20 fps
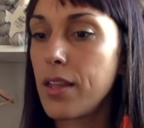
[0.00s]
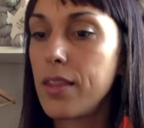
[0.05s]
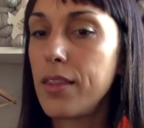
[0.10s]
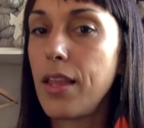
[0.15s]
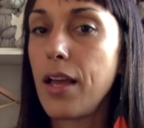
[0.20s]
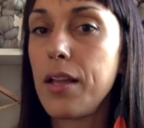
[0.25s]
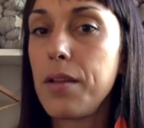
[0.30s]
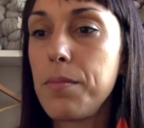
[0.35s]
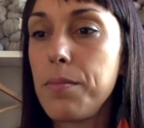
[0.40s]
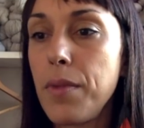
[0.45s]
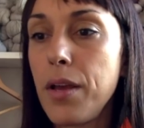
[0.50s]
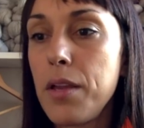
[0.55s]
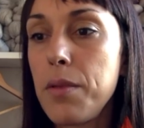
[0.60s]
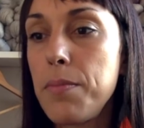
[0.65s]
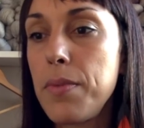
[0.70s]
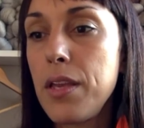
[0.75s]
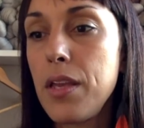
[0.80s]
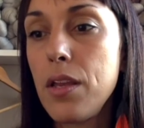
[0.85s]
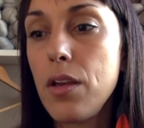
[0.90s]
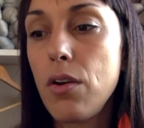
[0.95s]
that might
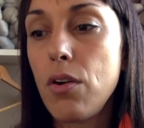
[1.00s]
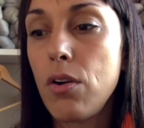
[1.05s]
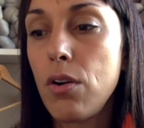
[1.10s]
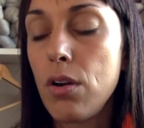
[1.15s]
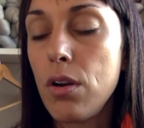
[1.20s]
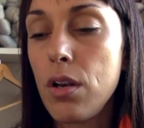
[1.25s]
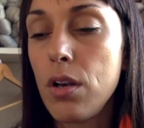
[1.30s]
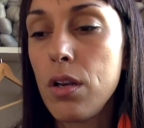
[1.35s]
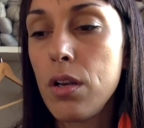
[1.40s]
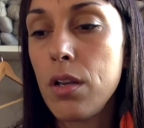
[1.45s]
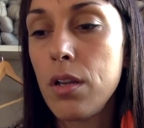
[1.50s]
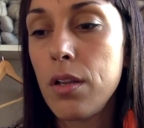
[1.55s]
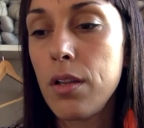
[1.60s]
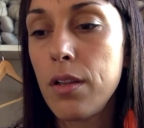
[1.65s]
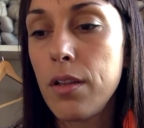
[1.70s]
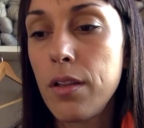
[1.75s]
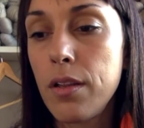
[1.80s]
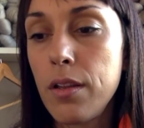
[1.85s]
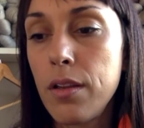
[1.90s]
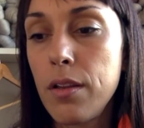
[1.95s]
be all
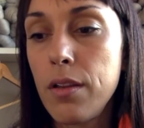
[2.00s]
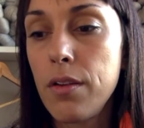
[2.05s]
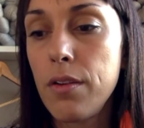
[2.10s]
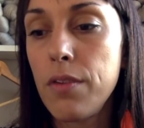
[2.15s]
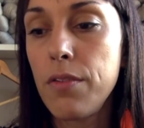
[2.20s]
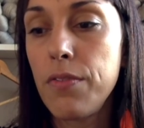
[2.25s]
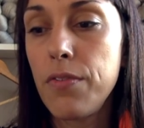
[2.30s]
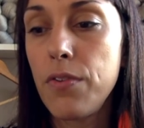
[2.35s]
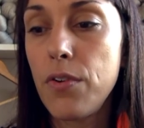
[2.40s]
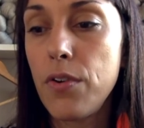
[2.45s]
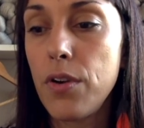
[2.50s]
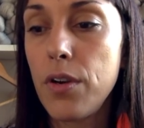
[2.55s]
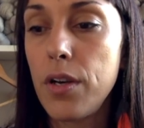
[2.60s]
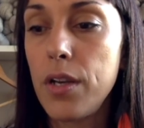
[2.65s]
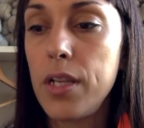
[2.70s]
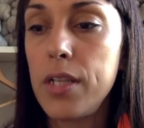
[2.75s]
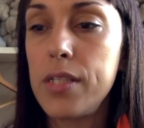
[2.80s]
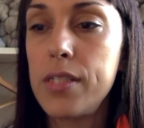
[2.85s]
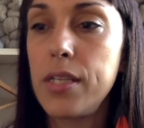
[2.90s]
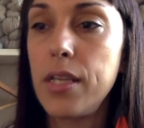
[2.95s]
for
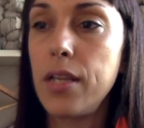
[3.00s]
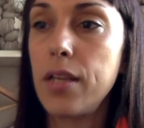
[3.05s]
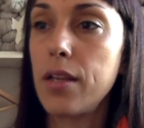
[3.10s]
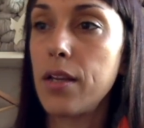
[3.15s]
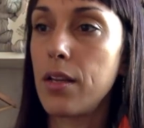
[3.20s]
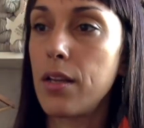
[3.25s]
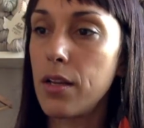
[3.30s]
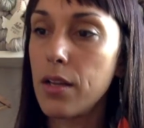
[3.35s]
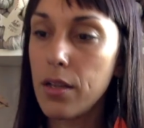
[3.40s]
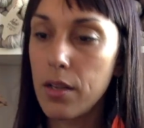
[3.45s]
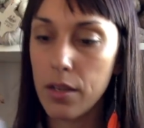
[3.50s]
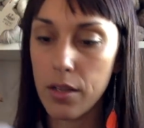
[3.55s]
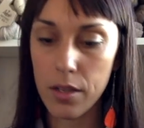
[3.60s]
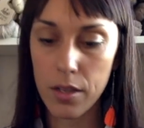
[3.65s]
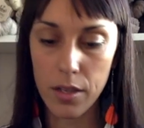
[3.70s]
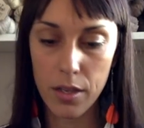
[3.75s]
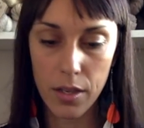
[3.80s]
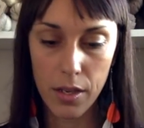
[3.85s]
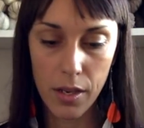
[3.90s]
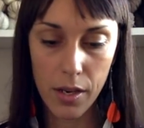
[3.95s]
knitting.
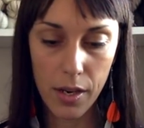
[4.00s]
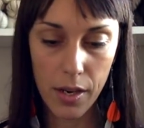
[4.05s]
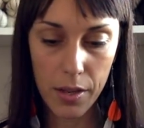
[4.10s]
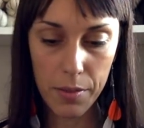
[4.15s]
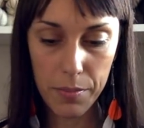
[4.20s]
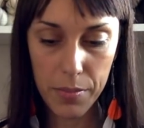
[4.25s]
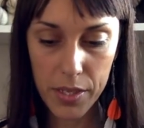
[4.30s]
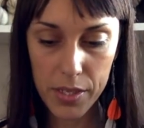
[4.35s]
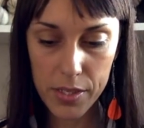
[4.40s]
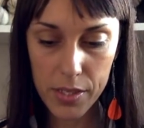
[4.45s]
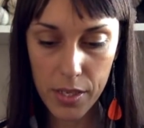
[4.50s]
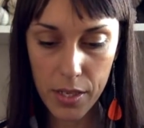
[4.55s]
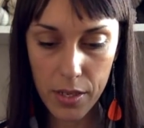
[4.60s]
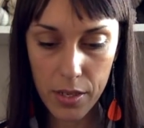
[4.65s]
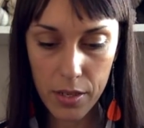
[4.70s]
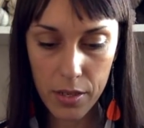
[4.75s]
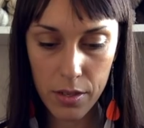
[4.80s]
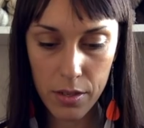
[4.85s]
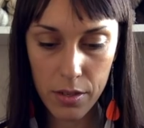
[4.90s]
Let me see.